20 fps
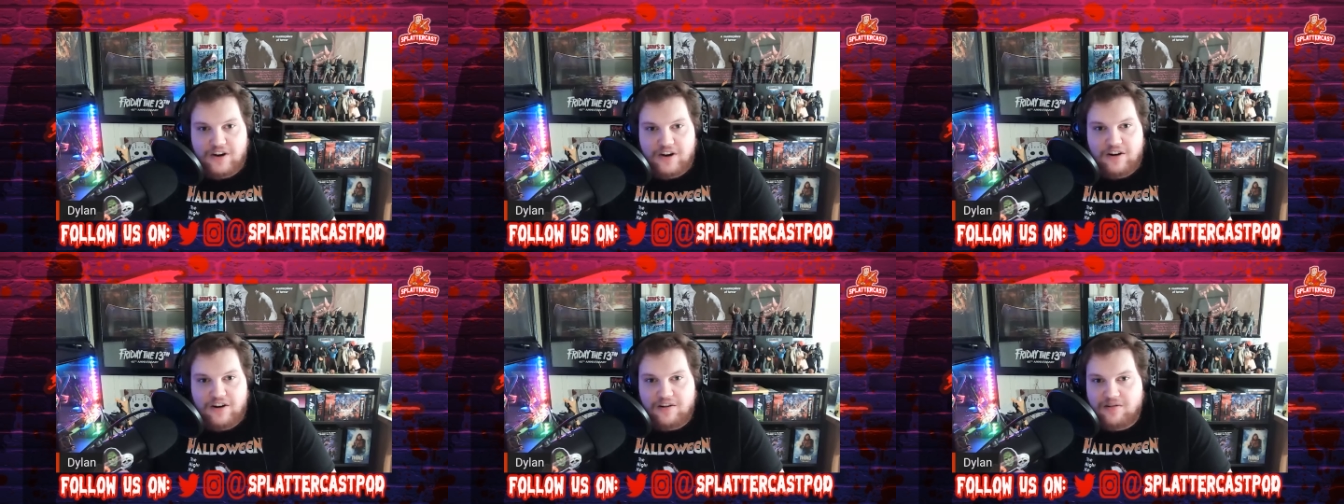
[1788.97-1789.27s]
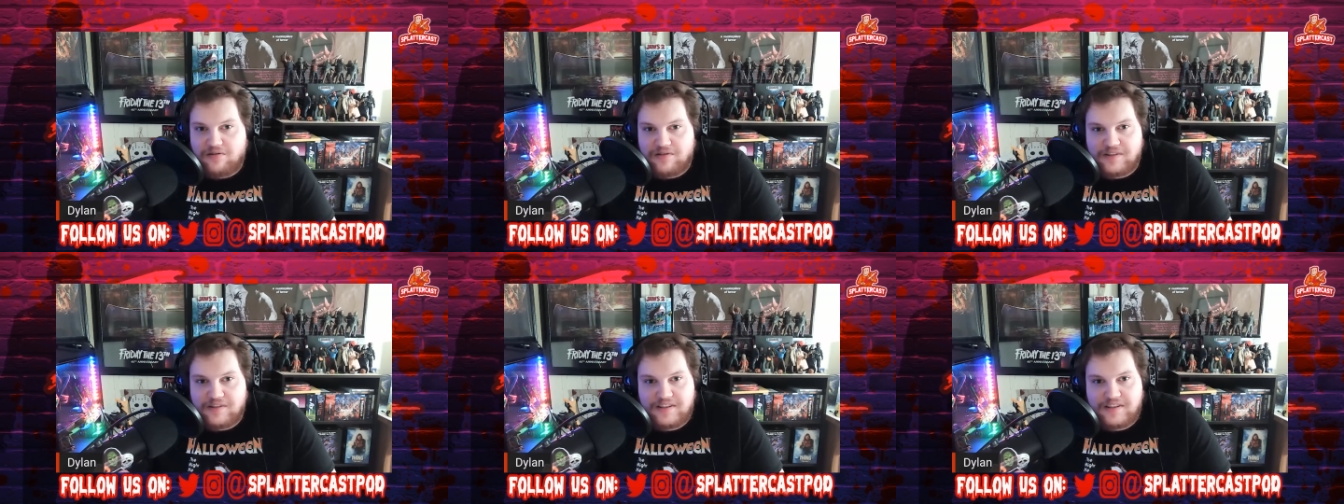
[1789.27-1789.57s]

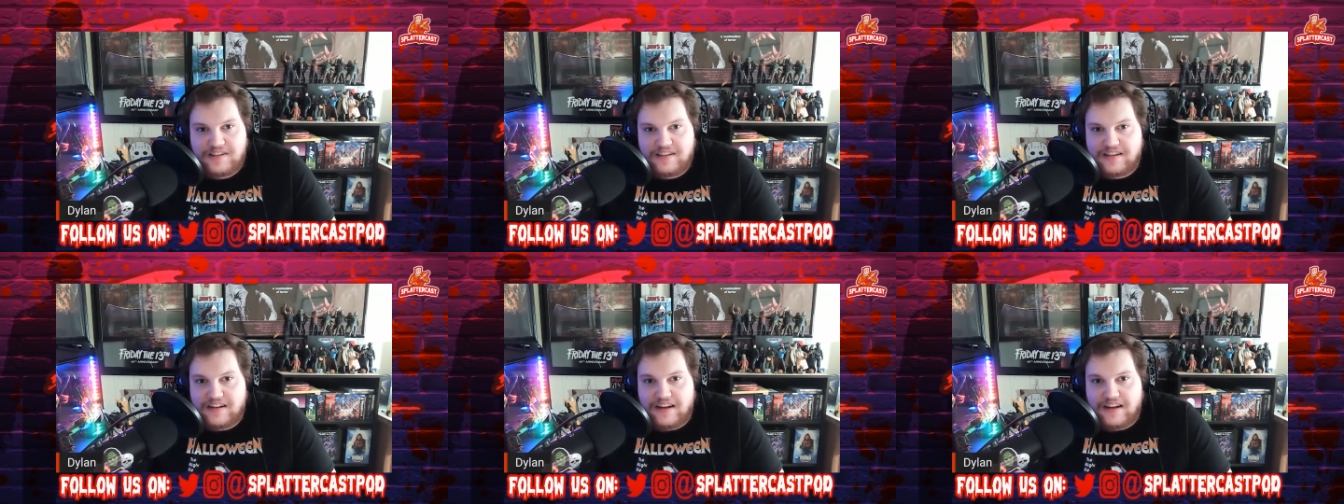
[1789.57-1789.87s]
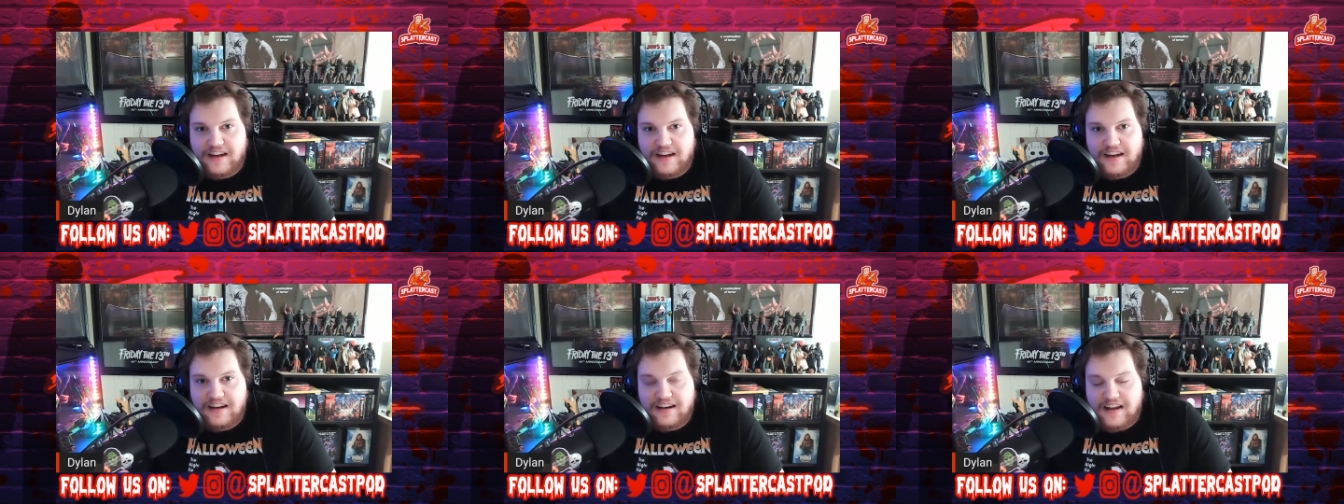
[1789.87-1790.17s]
articles.
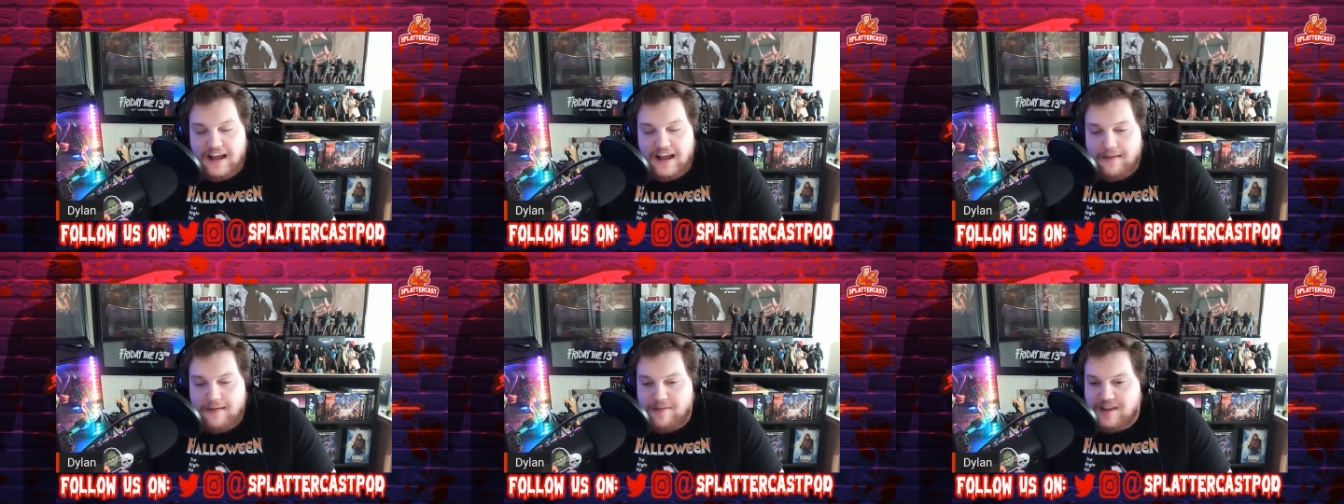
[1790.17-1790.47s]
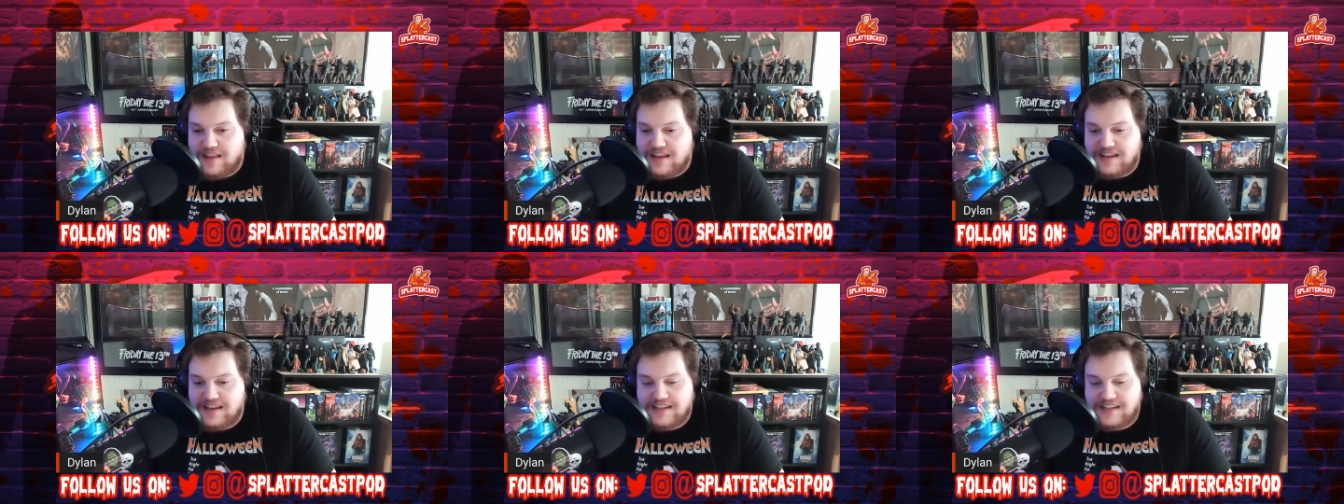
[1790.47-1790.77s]
And I
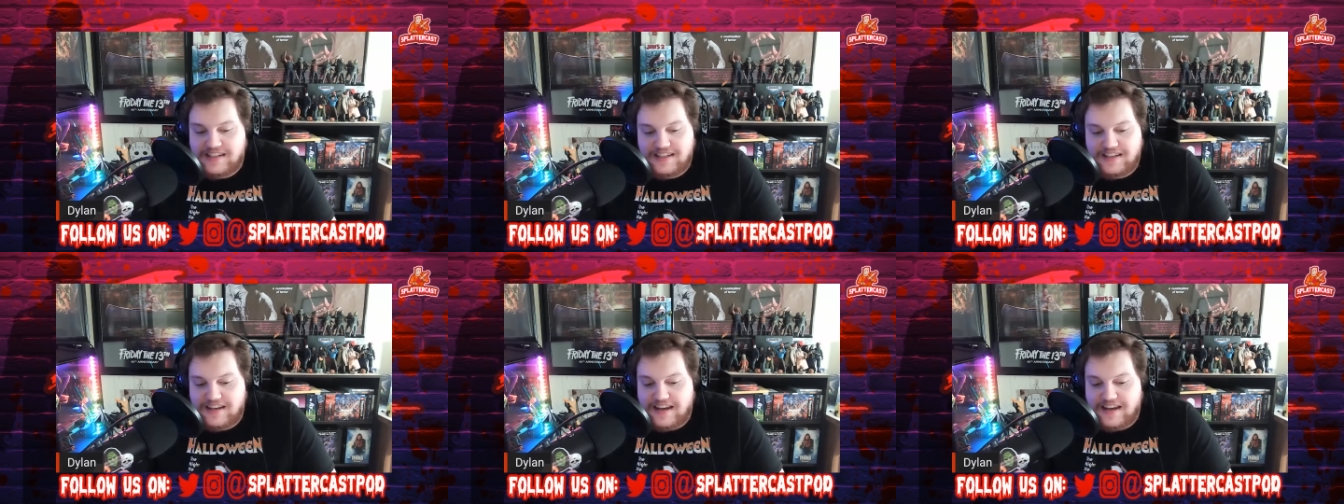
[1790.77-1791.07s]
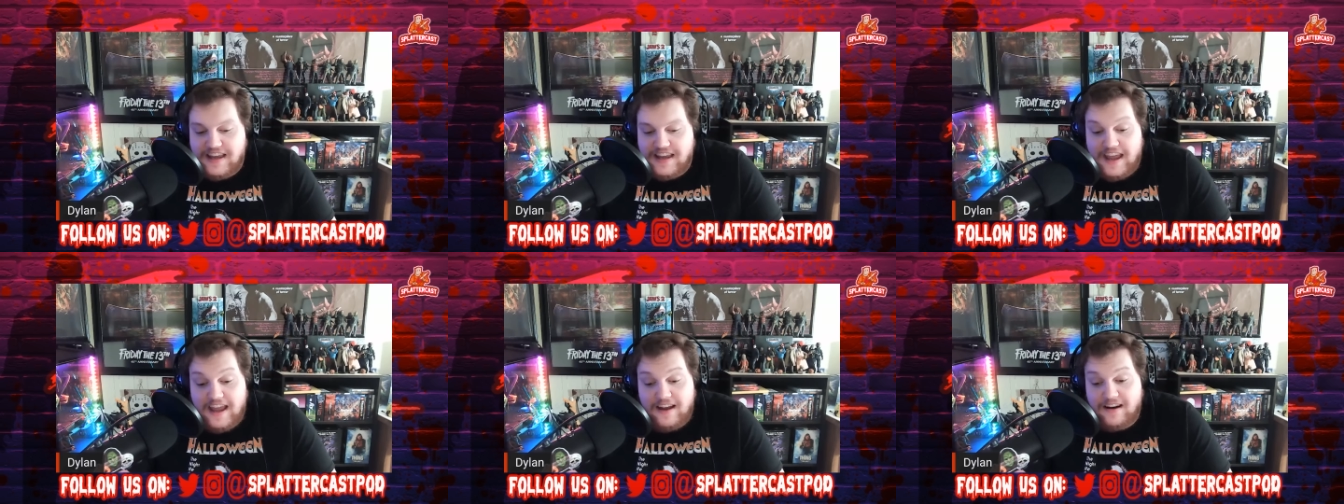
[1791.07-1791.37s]
mean, this
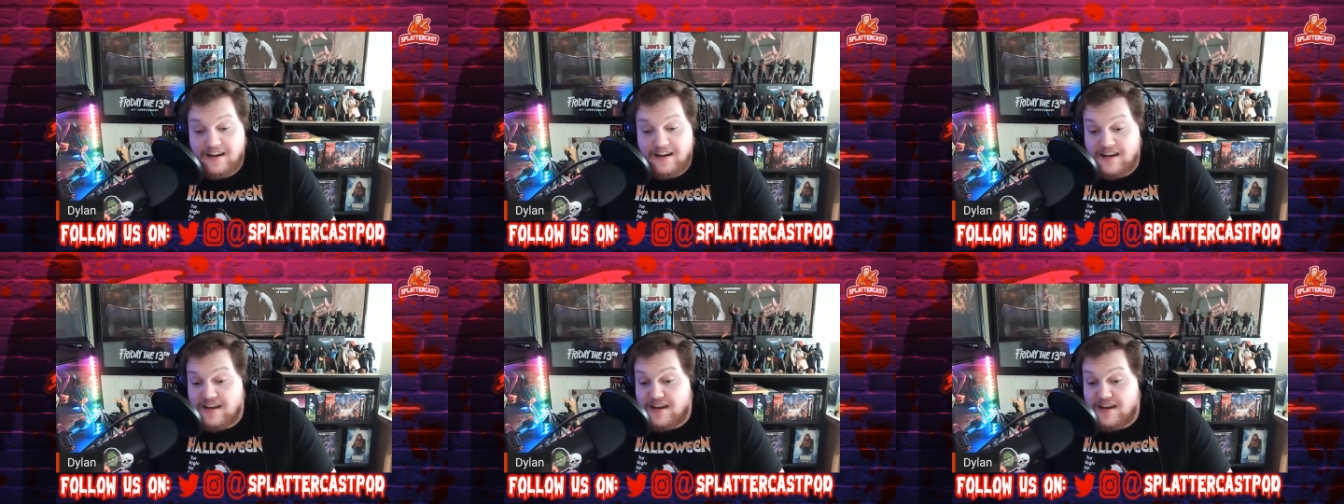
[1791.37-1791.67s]
again